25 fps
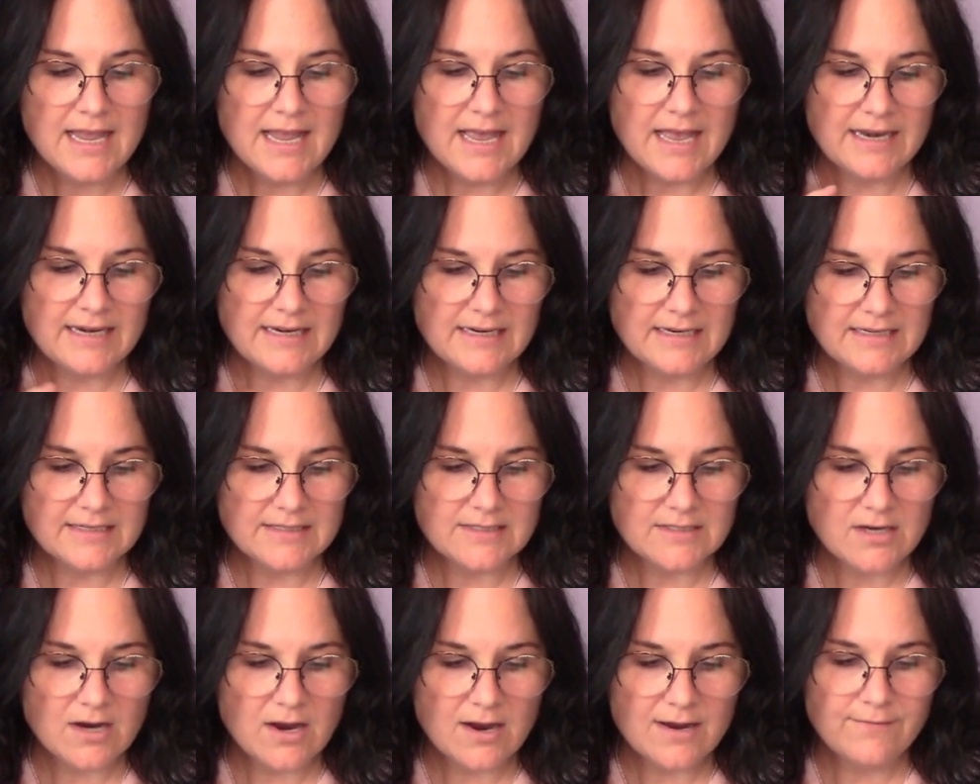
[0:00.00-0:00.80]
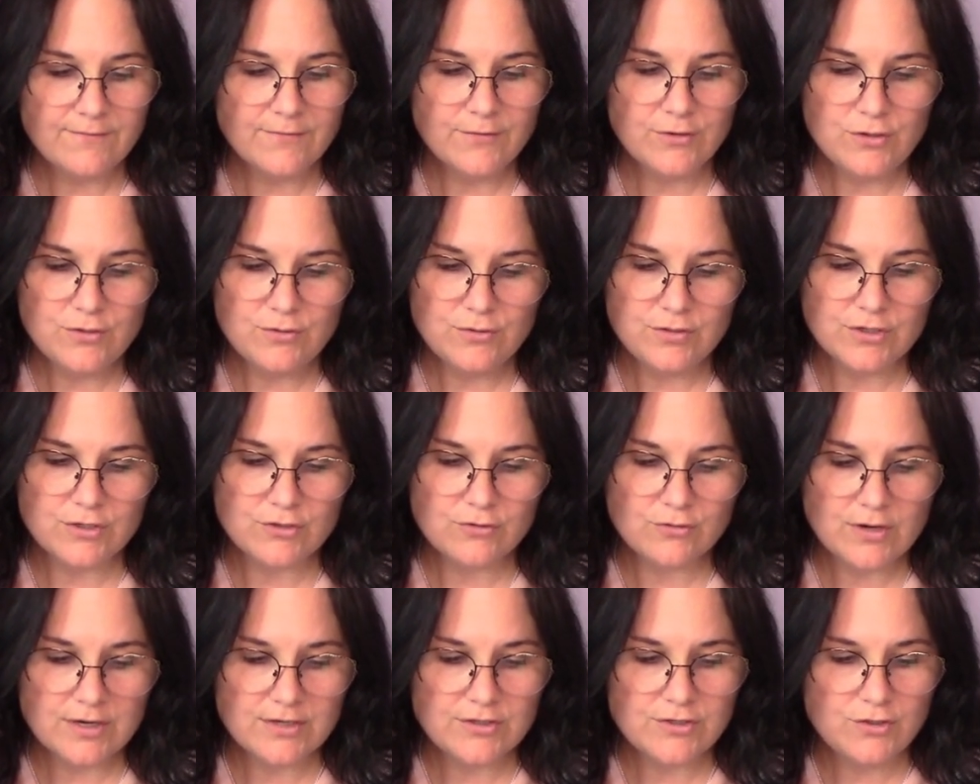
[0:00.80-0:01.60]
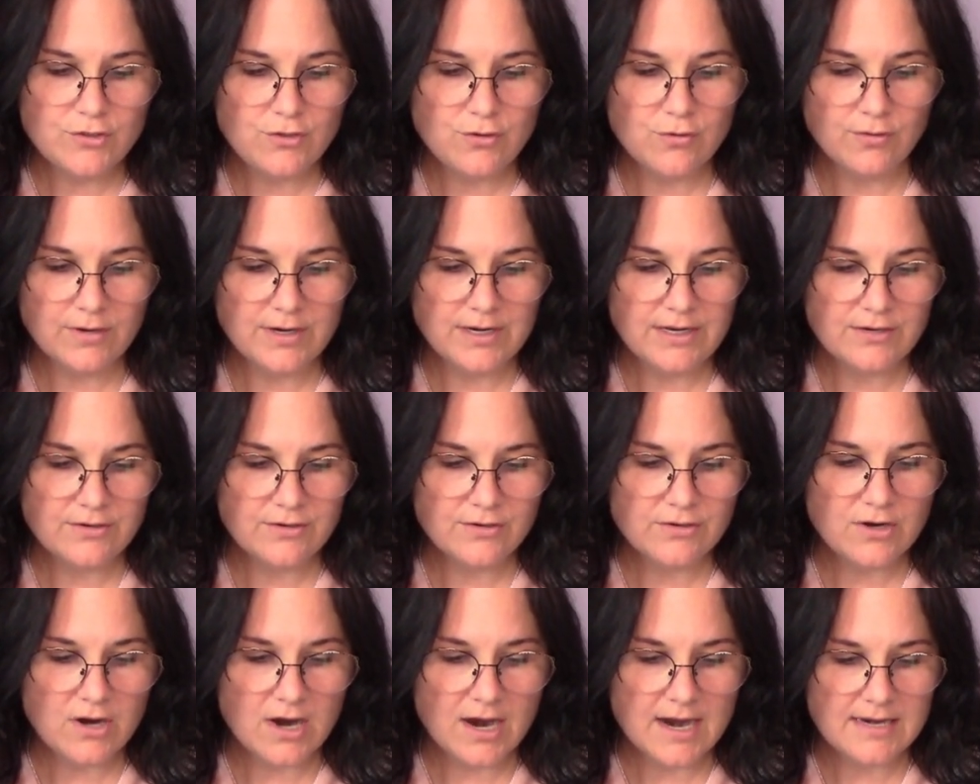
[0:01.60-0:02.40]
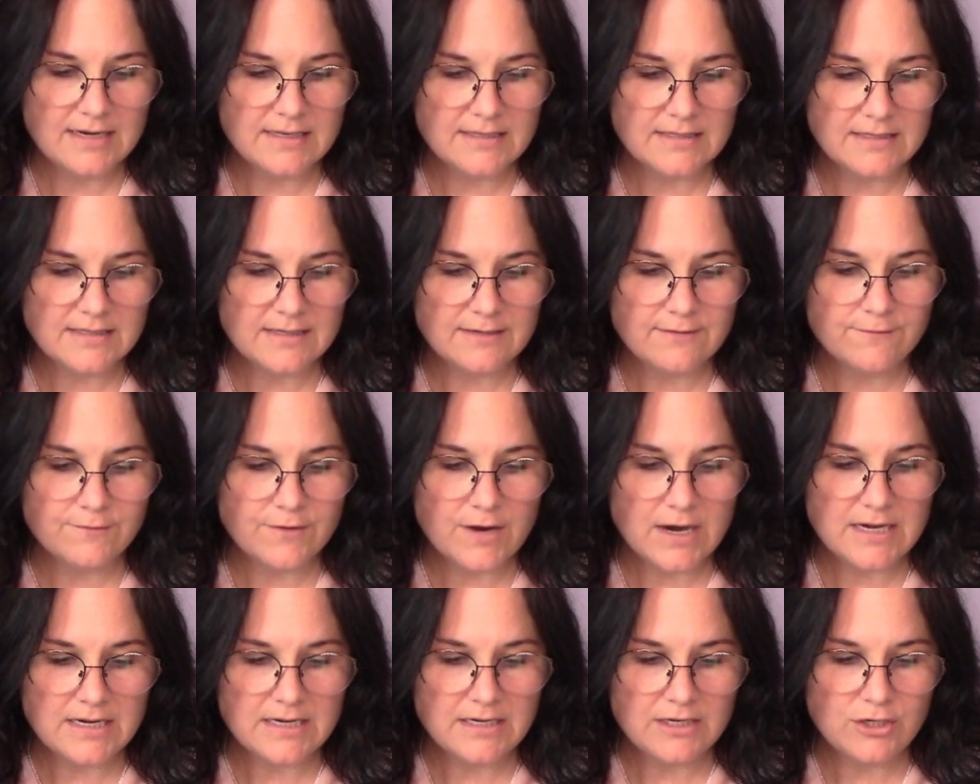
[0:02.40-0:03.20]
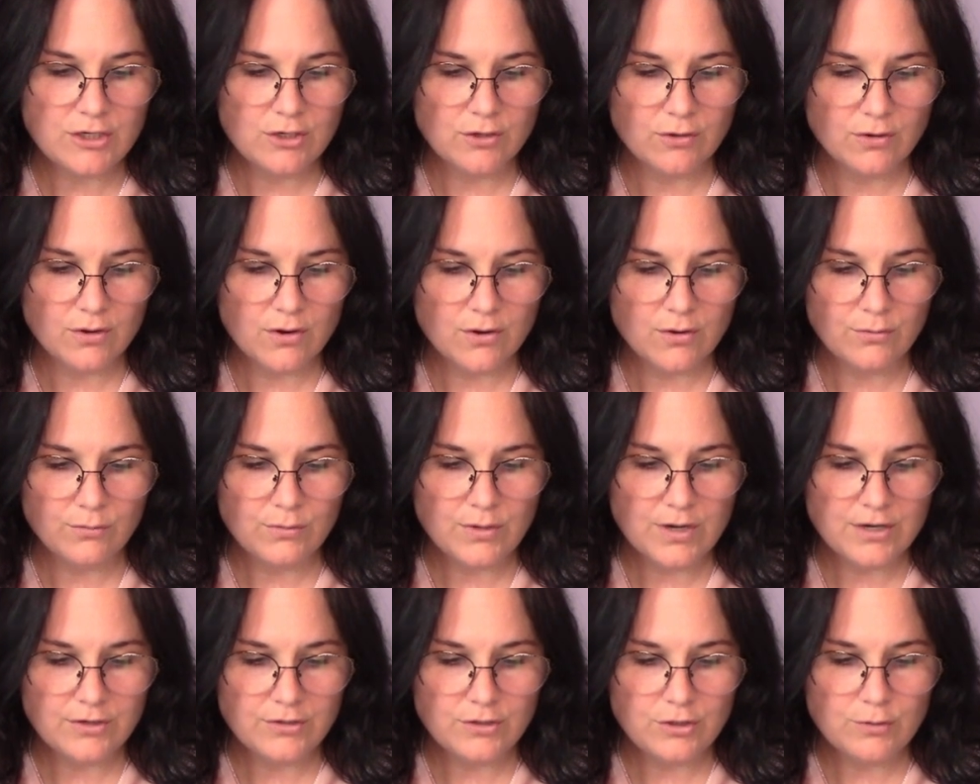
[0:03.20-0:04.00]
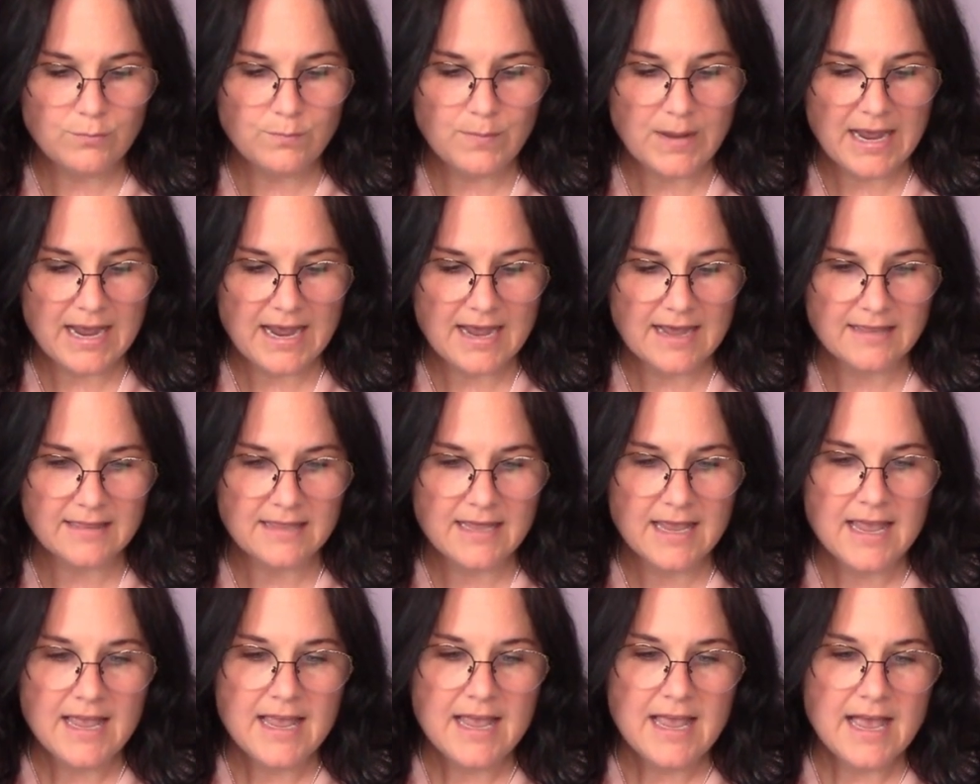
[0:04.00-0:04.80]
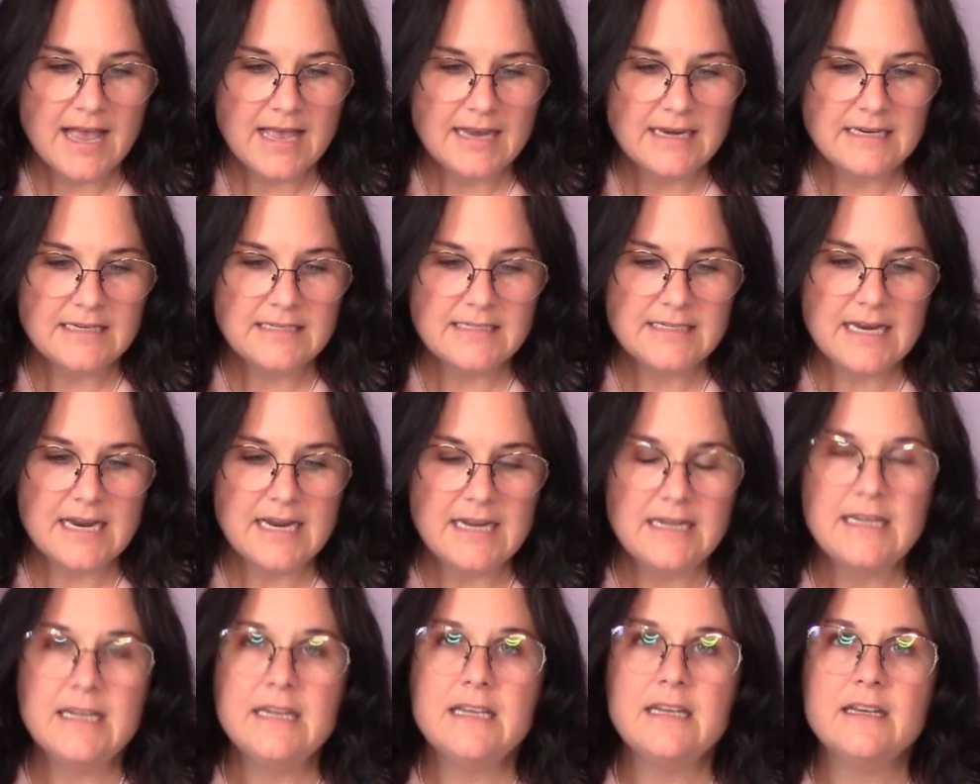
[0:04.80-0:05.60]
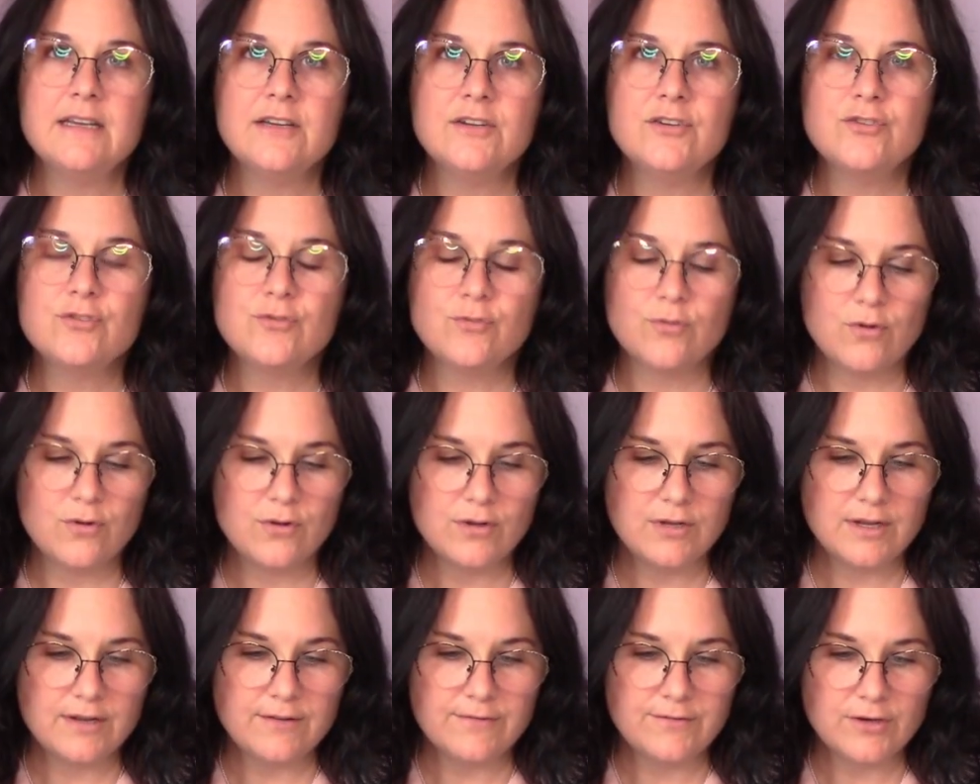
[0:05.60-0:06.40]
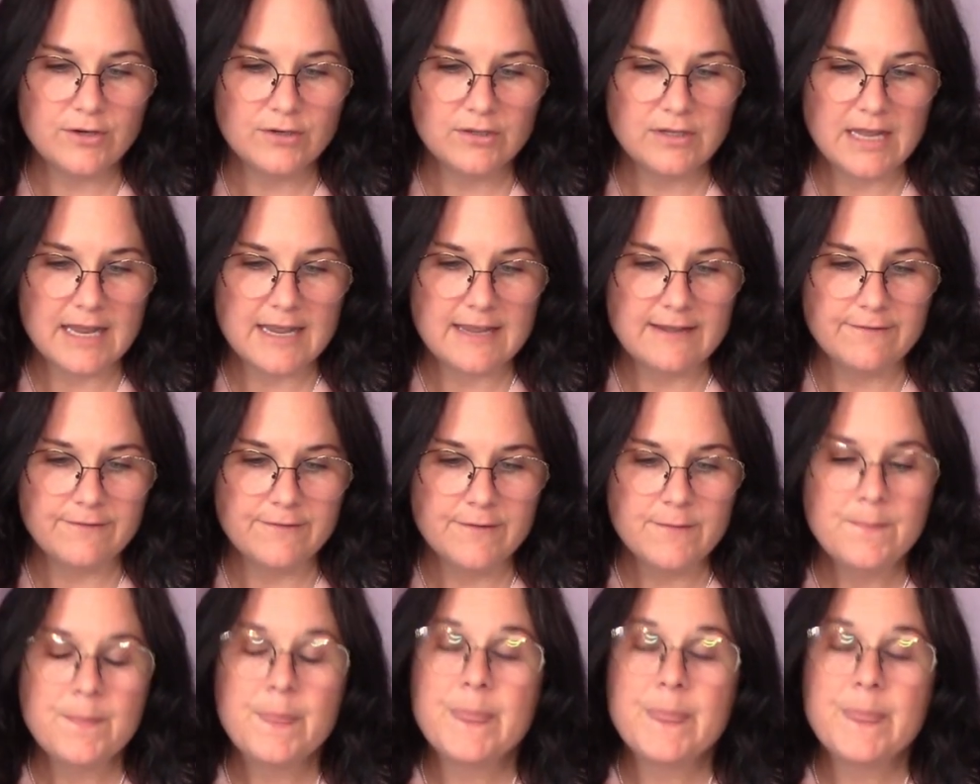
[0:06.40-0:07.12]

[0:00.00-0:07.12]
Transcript: and it is time for you to trust your inner guidance in finding your own new path and in taking control of your life.